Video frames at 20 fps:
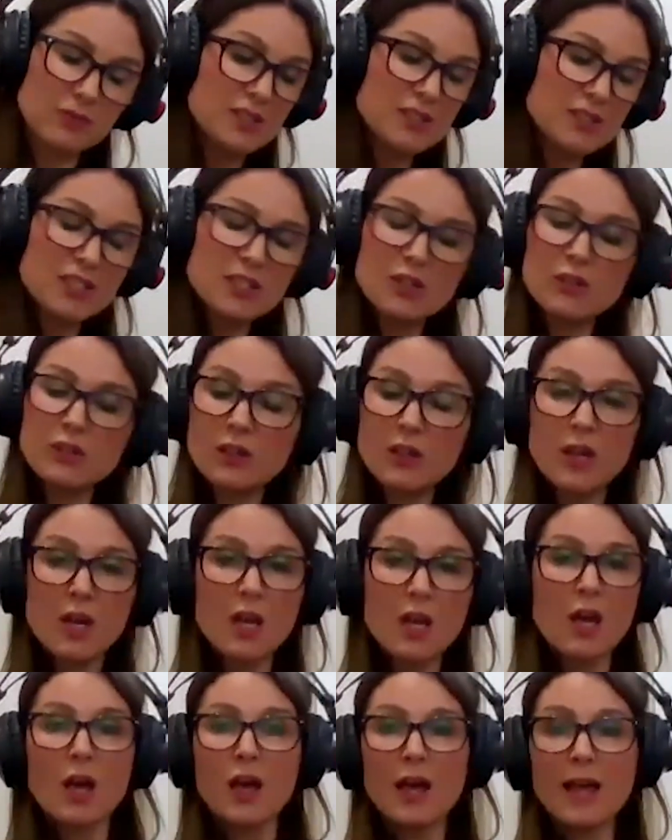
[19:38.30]
So
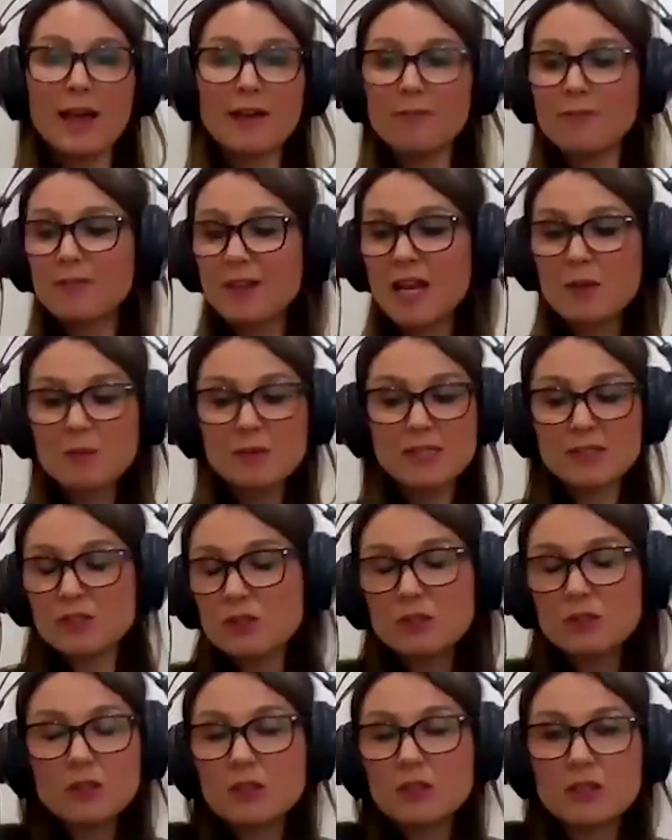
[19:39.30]
our farmers,
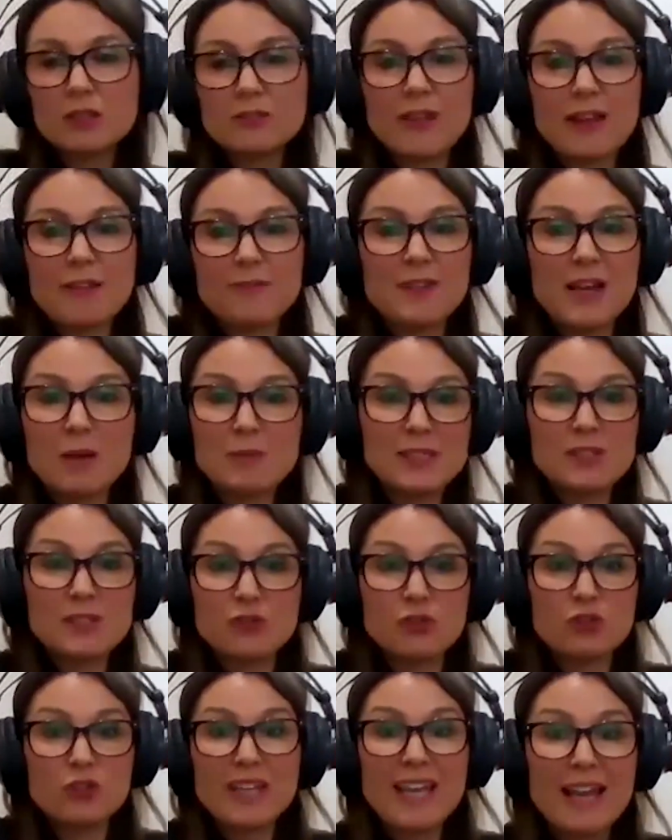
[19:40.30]
not a lot of our farmers
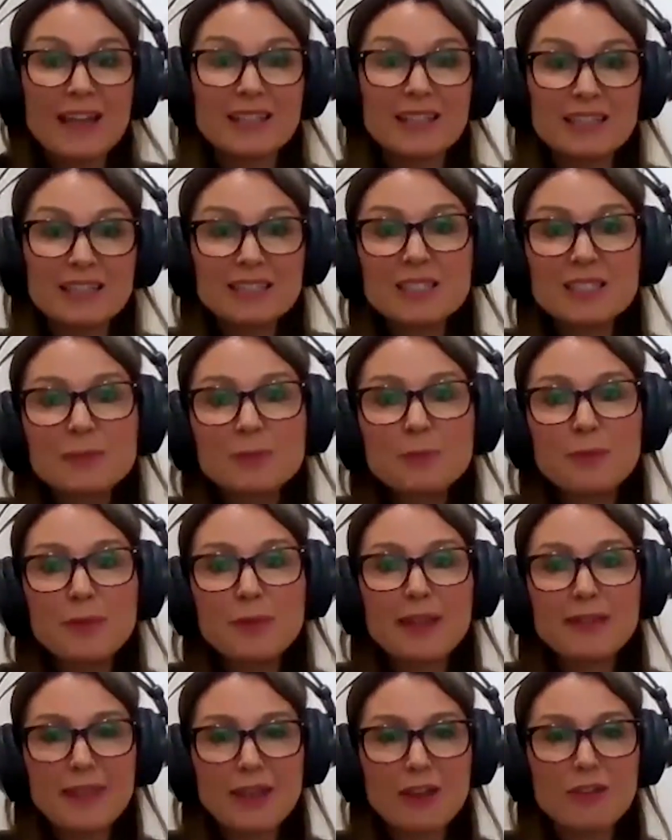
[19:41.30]
are organic,
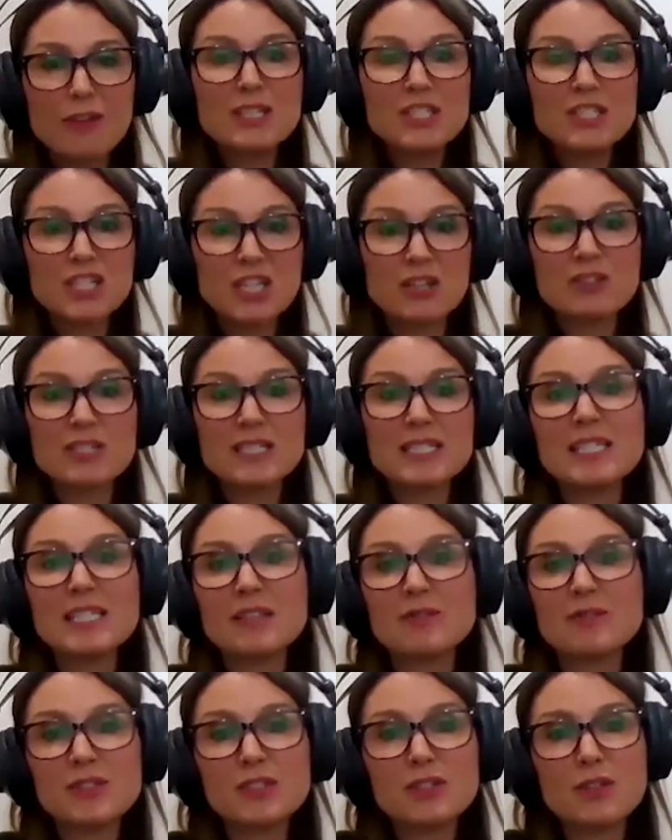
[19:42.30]
that they're
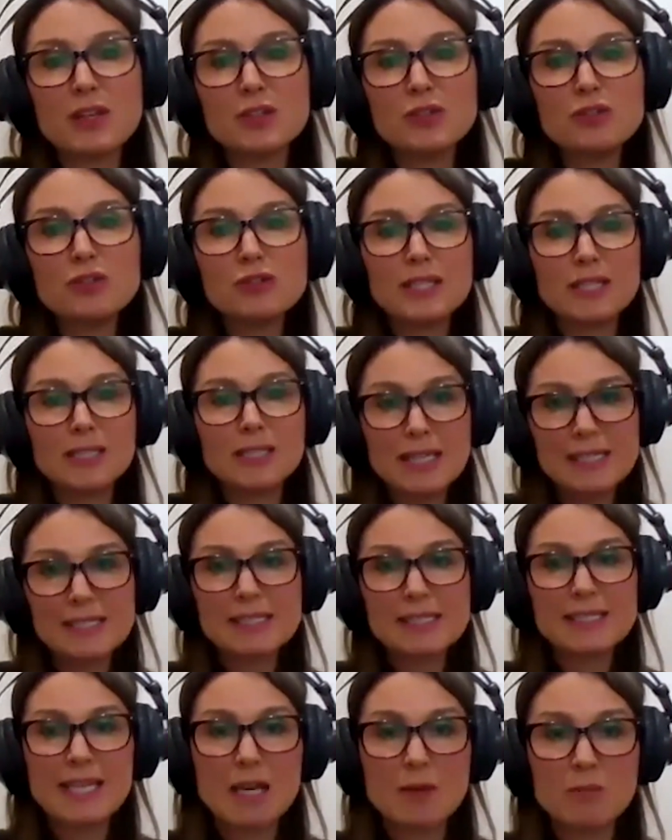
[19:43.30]
regenerative, so they're using
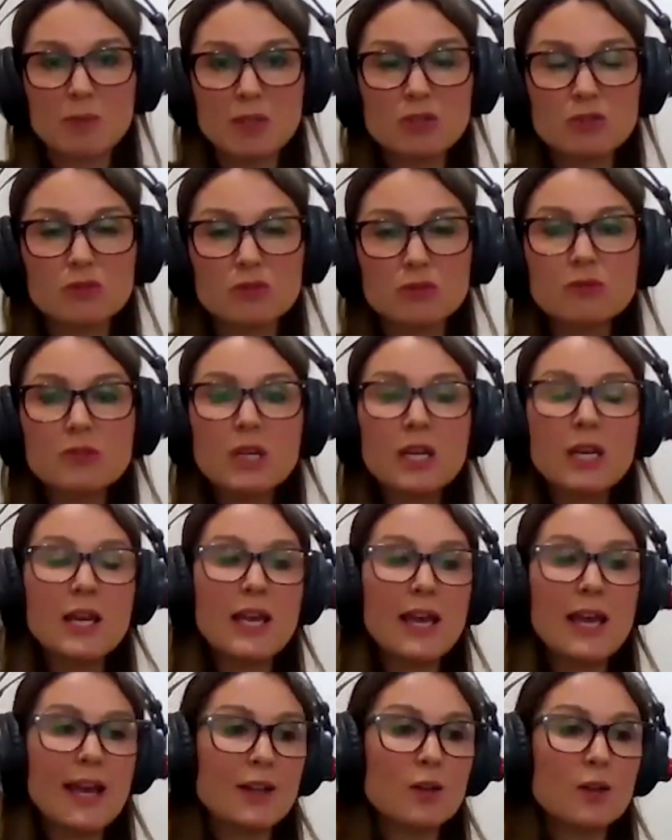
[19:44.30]
less chemical,
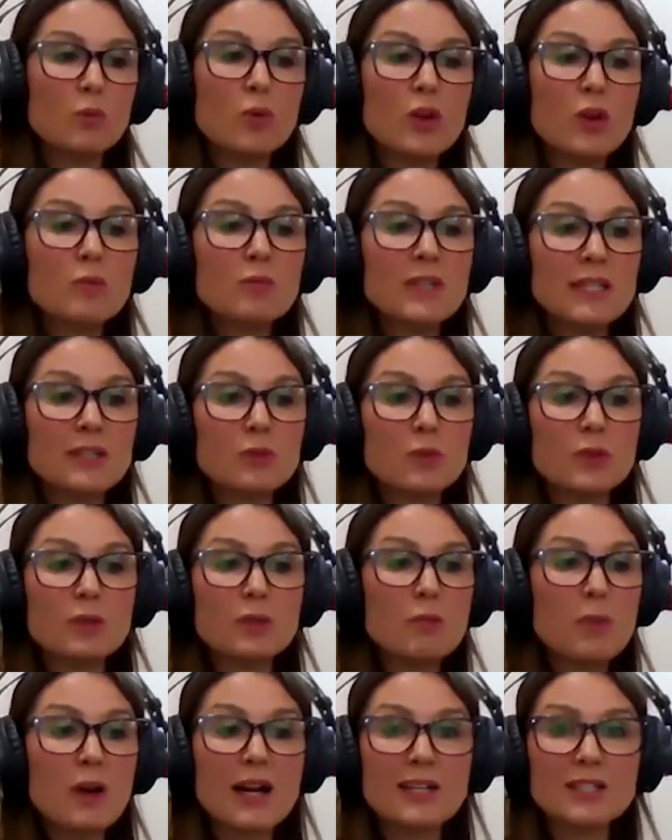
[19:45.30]
and a worm liquid
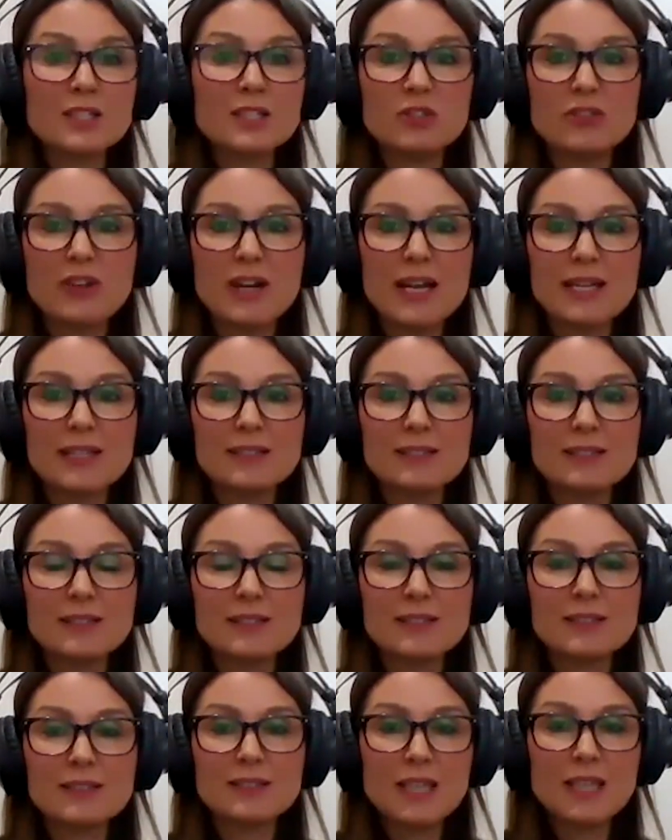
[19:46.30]

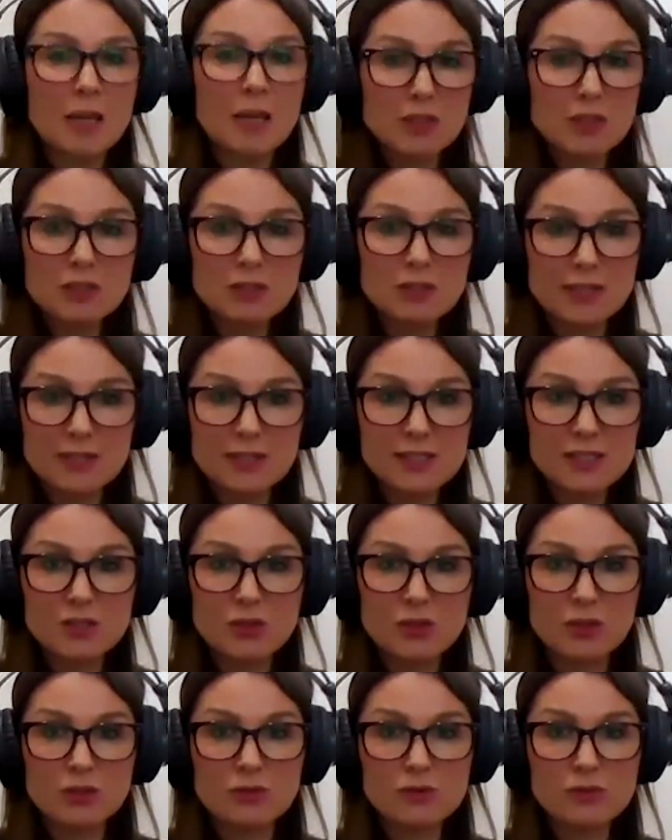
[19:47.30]
biodegrades chemical in the
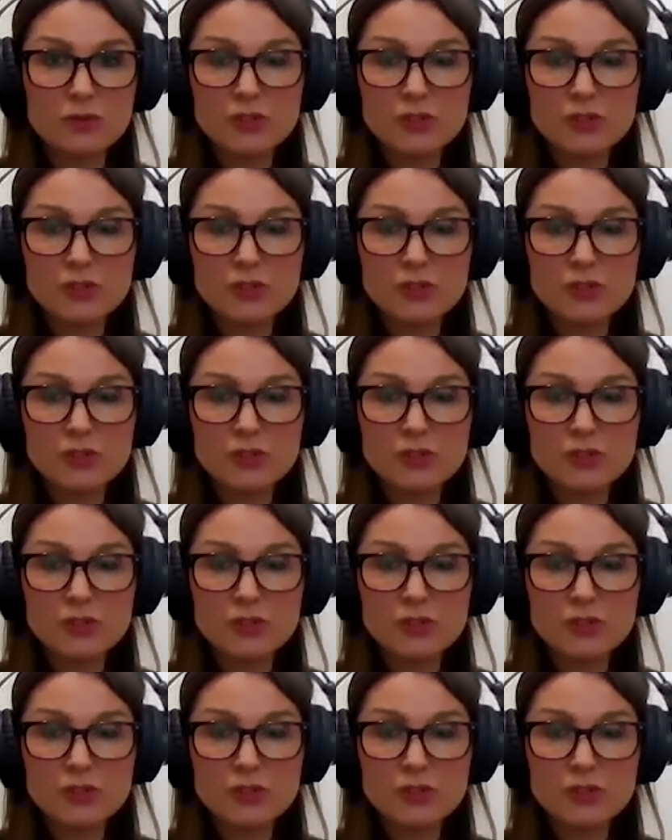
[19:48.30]
soil.